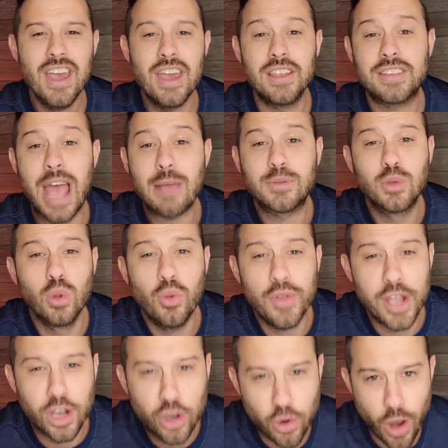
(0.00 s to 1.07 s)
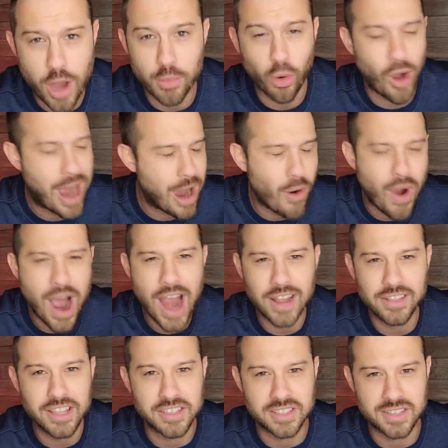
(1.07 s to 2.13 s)
It is absolutely incredible how
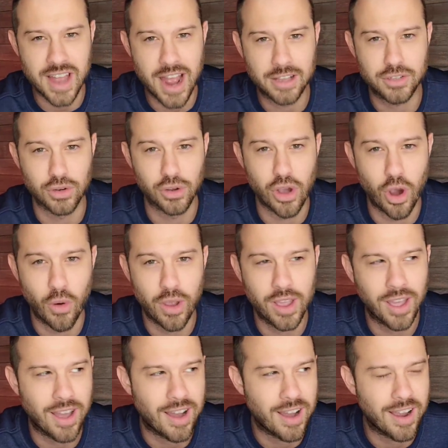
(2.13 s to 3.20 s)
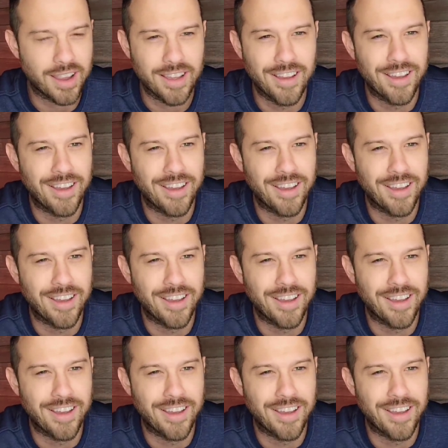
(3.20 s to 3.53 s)
high these stocks are going. High.